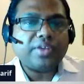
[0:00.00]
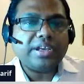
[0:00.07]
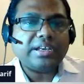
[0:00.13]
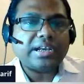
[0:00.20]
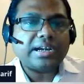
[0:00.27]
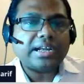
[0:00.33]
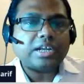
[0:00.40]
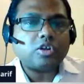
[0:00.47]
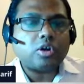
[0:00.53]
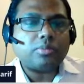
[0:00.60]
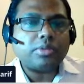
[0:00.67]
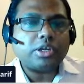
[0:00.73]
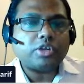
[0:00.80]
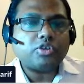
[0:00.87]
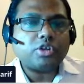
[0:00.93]
internal
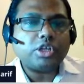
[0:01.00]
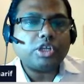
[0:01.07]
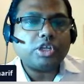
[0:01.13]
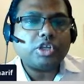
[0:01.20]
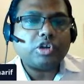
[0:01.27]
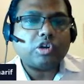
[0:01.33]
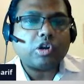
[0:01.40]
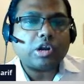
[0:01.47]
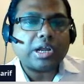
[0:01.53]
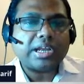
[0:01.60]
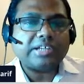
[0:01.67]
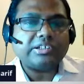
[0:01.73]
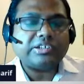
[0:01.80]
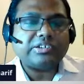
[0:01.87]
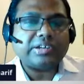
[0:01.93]
communication in your
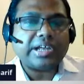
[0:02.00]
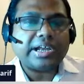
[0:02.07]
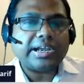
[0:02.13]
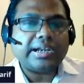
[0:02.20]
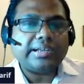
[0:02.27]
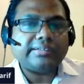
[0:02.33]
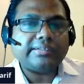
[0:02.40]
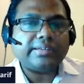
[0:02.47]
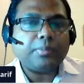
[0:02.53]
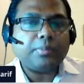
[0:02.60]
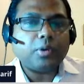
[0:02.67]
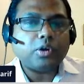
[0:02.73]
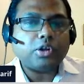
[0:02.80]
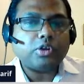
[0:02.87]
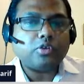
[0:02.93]
organization, and it is
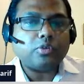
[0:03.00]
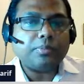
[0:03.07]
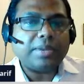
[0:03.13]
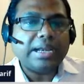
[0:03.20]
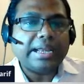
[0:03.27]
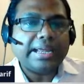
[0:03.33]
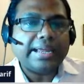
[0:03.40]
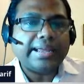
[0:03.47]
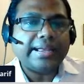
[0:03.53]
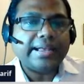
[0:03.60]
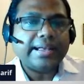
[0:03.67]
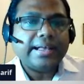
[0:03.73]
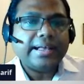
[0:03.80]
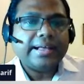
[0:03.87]
important to building a